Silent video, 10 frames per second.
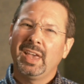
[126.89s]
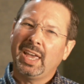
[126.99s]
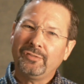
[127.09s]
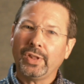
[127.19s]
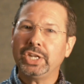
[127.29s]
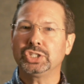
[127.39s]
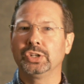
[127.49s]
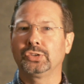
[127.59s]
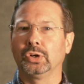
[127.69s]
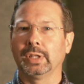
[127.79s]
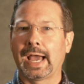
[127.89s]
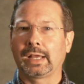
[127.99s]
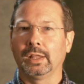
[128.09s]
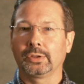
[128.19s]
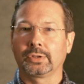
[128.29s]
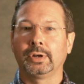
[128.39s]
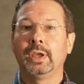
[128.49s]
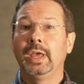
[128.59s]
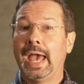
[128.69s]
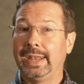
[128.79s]
Inflation is still lackluster
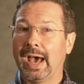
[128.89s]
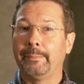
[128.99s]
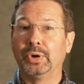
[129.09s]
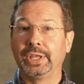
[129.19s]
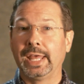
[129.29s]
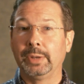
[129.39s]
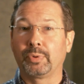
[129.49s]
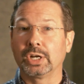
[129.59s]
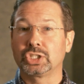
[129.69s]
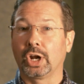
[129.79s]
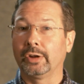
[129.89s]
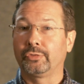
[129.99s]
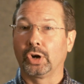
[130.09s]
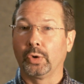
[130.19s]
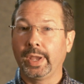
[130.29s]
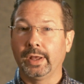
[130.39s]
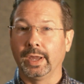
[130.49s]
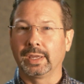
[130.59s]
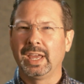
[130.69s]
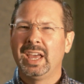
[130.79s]
and not putting any pressure on for a rate
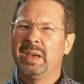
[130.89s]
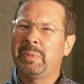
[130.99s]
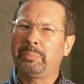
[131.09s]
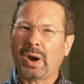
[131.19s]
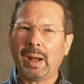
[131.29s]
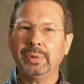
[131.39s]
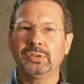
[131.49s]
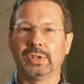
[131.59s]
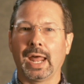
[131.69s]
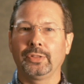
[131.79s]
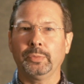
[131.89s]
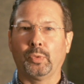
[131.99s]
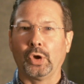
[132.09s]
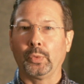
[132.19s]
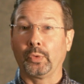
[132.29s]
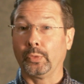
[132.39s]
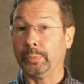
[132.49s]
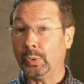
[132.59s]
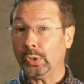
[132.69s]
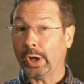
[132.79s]
hike, but probably is not at the point where it
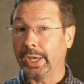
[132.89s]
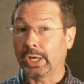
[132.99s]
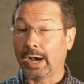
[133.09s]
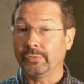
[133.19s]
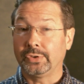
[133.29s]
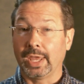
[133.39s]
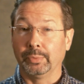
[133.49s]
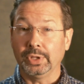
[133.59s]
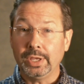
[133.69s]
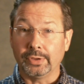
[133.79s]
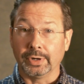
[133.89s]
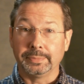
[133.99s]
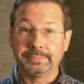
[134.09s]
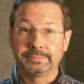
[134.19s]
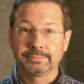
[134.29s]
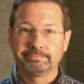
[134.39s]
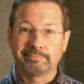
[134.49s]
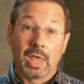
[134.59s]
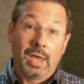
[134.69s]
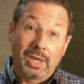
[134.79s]
would pull a hike off the table either.
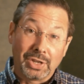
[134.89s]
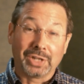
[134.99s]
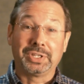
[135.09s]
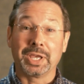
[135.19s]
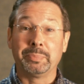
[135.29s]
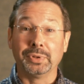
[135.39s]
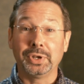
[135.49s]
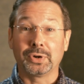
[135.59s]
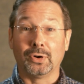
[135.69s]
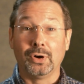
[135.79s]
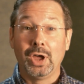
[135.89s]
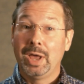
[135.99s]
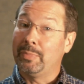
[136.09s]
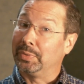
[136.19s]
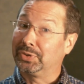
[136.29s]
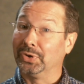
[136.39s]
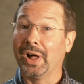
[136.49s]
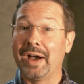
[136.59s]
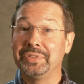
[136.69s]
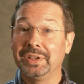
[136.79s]
Not to get political, but we still
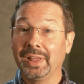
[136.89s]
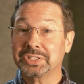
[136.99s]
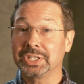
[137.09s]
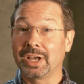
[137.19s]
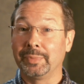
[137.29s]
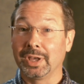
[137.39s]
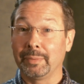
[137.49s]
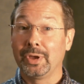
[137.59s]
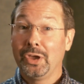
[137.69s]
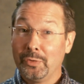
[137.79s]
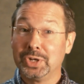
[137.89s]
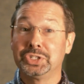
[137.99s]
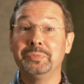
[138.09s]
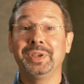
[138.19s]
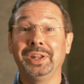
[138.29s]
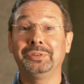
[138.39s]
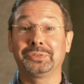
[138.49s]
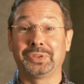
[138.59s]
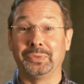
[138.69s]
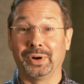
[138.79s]
have the election coming up, which should be an
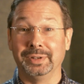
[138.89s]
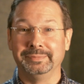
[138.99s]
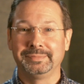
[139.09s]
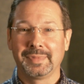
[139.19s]
interesting one.